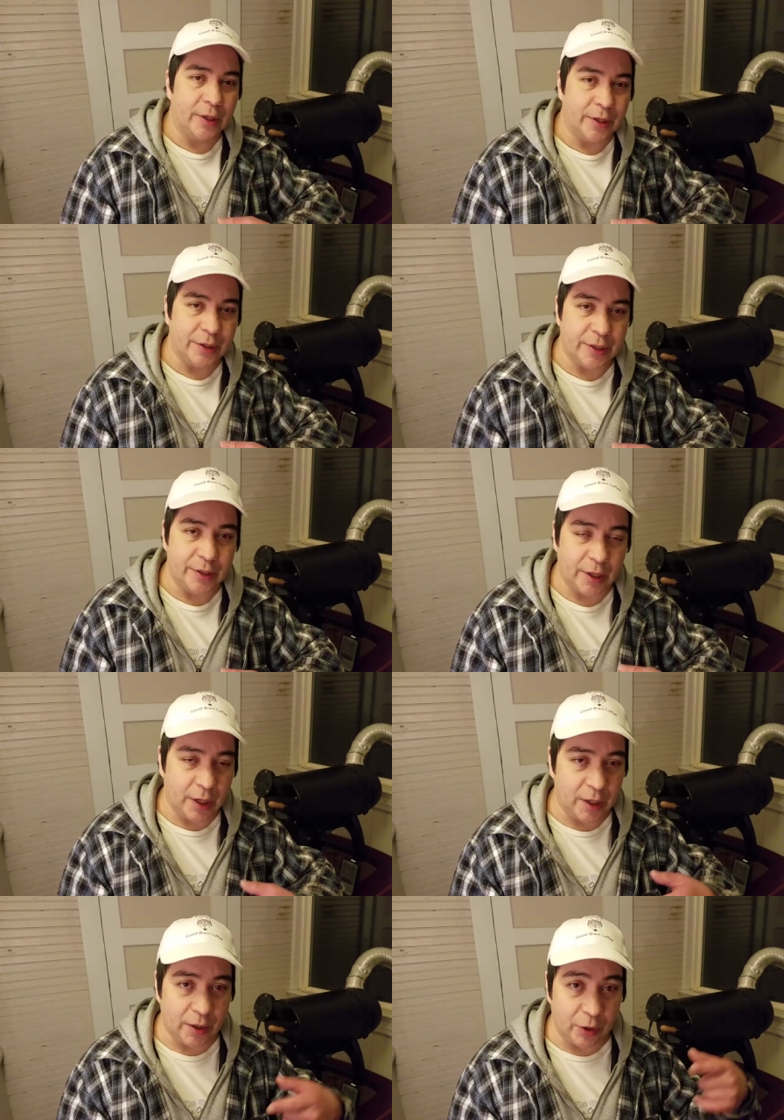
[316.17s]
in the
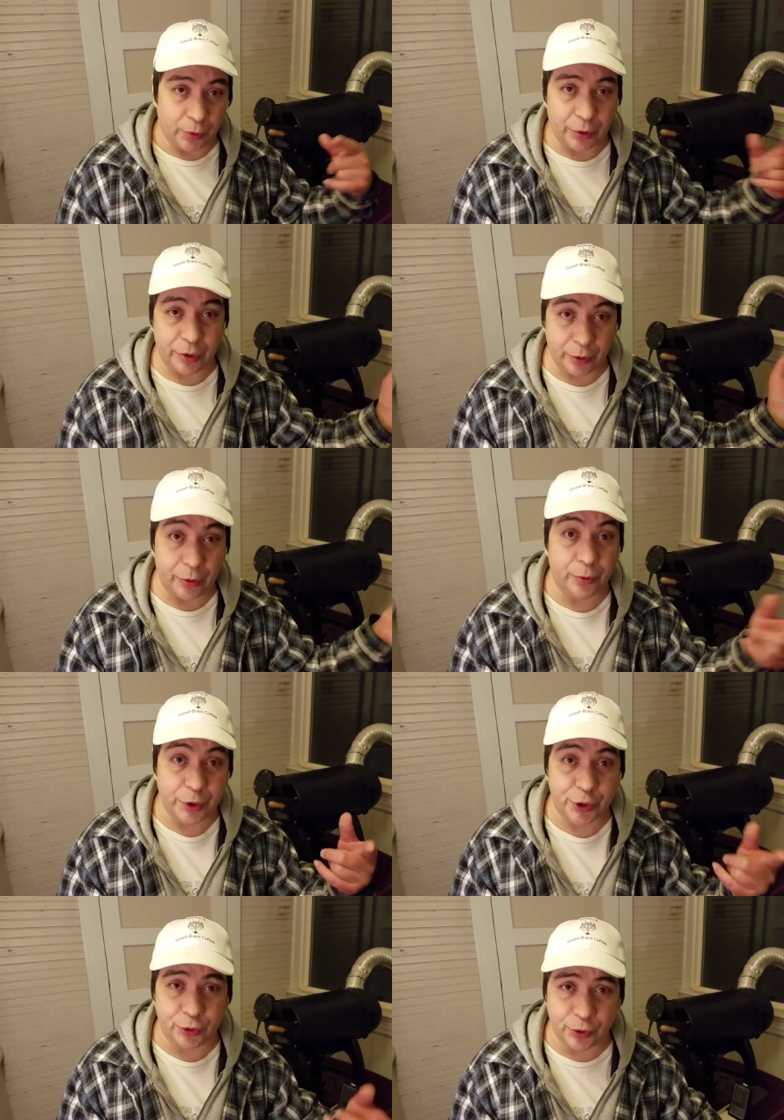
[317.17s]
uh, or their
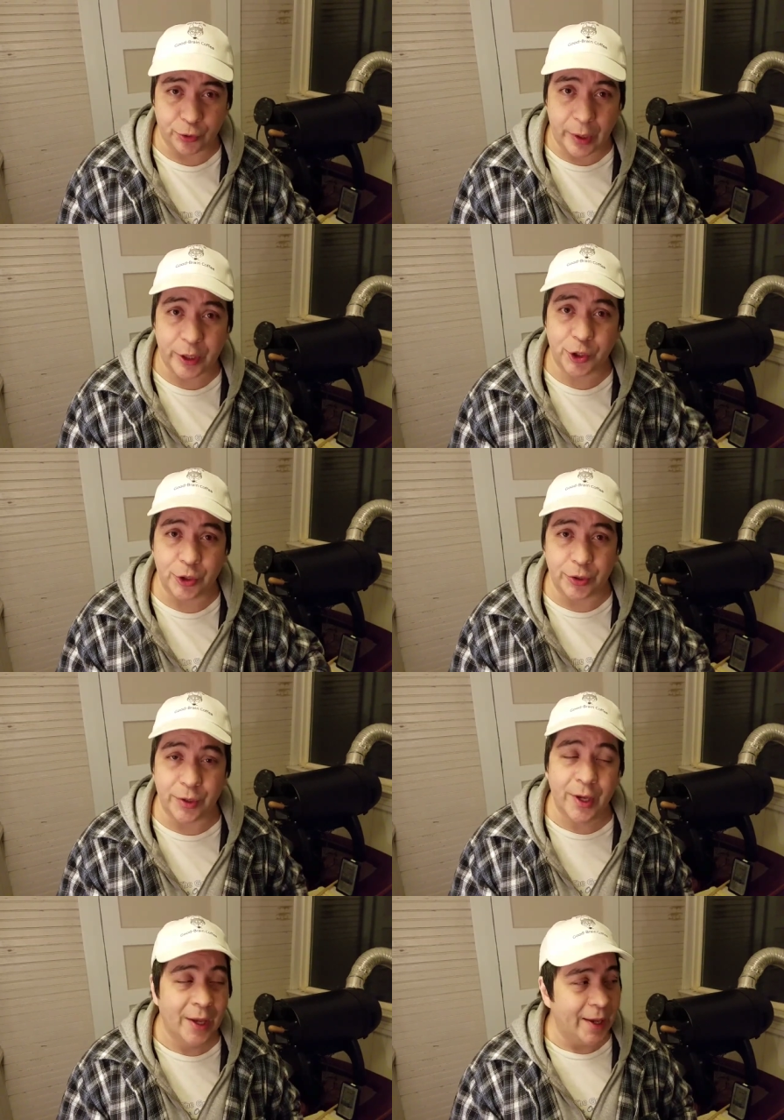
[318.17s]
original direction.